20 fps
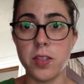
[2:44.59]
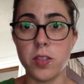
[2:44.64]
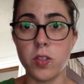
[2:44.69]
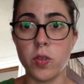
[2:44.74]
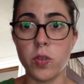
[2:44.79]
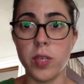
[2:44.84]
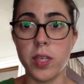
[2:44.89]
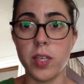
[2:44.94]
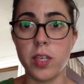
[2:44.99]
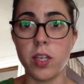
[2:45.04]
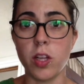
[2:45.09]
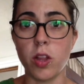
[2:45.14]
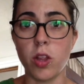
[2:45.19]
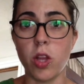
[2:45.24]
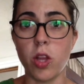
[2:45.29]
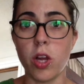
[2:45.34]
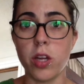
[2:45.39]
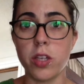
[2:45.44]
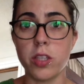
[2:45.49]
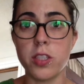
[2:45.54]
created a
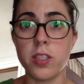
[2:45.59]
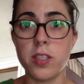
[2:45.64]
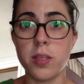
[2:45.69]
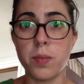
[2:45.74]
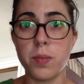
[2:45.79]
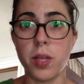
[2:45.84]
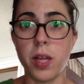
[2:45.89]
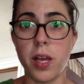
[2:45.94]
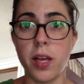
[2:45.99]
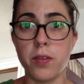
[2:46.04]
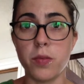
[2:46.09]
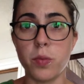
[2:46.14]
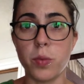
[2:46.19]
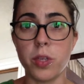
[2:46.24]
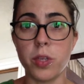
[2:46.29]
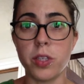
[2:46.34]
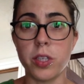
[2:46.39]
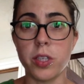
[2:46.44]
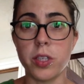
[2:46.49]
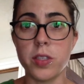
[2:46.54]
large supply of
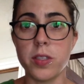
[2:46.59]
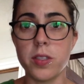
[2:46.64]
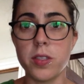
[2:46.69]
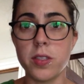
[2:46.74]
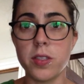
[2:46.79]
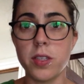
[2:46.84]
workers.